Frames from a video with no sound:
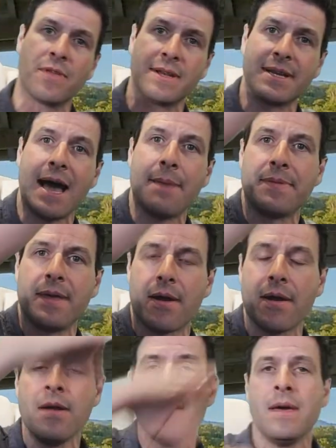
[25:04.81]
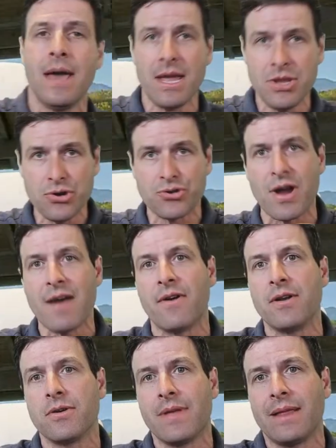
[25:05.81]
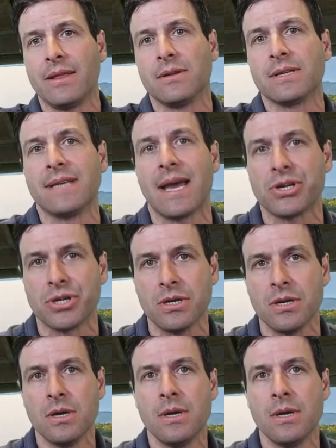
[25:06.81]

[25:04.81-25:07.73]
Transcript: the top there, and you drive under that little section.